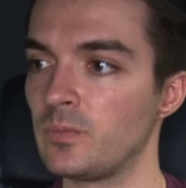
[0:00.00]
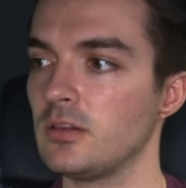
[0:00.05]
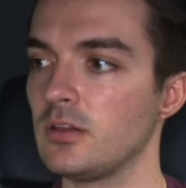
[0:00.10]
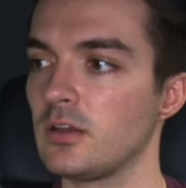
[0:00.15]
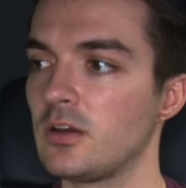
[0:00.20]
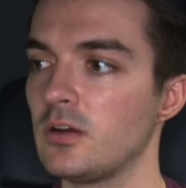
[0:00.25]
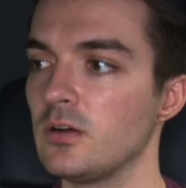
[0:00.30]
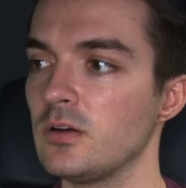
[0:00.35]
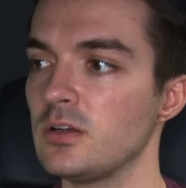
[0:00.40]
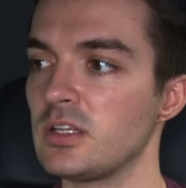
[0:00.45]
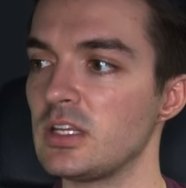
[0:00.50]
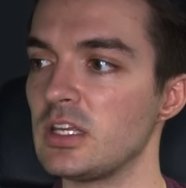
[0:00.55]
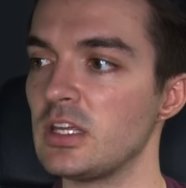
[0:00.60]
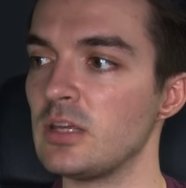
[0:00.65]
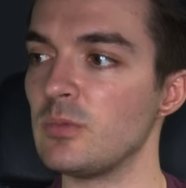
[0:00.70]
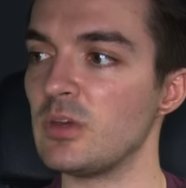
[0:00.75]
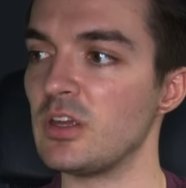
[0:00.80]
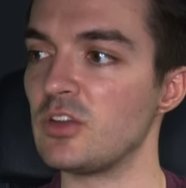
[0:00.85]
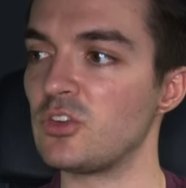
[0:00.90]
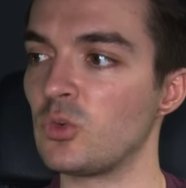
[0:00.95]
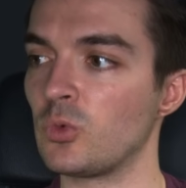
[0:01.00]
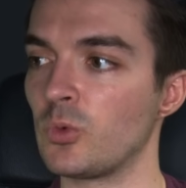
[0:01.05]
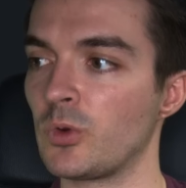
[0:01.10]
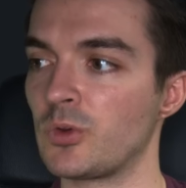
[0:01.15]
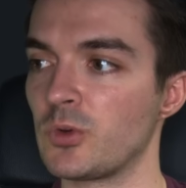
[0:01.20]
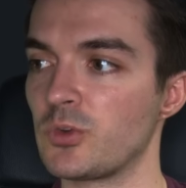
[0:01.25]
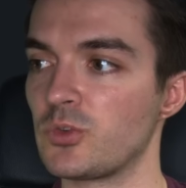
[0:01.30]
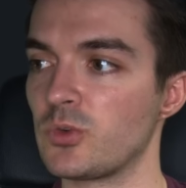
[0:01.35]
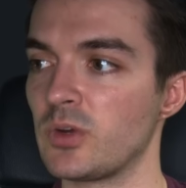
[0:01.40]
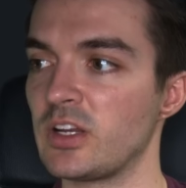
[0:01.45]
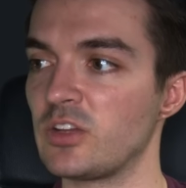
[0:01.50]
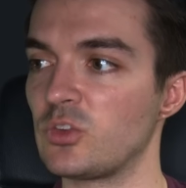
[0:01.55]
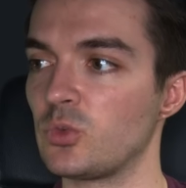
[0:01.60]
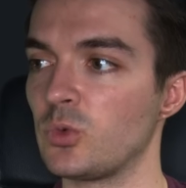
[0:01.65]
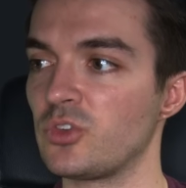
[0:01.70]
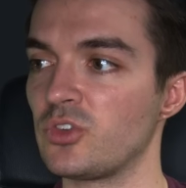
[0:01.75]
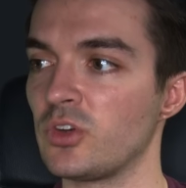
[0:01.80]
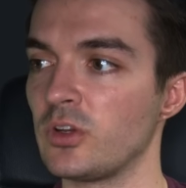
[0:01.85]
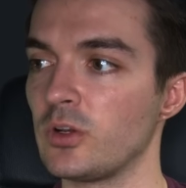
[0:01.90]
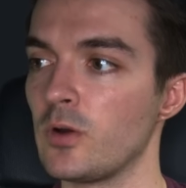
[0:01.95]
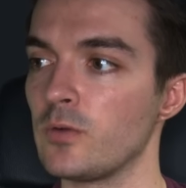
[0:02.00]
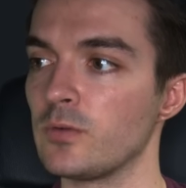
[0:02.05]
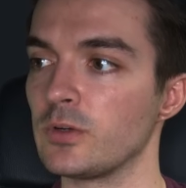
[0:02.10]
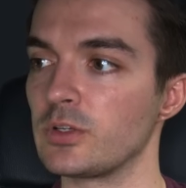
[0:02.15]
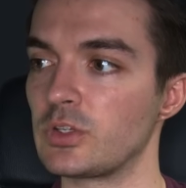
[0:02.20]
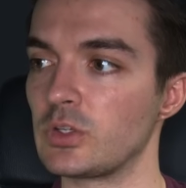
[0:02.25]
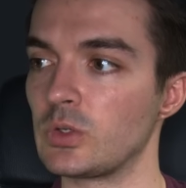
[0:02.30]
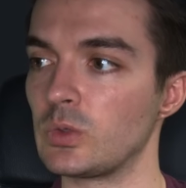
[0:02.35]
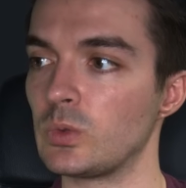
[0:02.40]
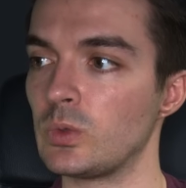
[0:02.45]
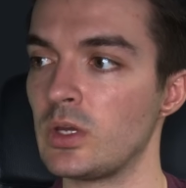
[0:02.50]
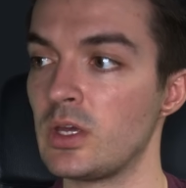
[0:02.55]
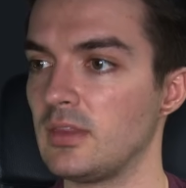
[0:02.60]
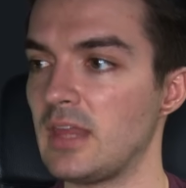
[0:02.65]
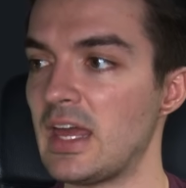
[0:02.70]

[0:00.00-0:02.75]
the current image in which we're trying to switch on over to.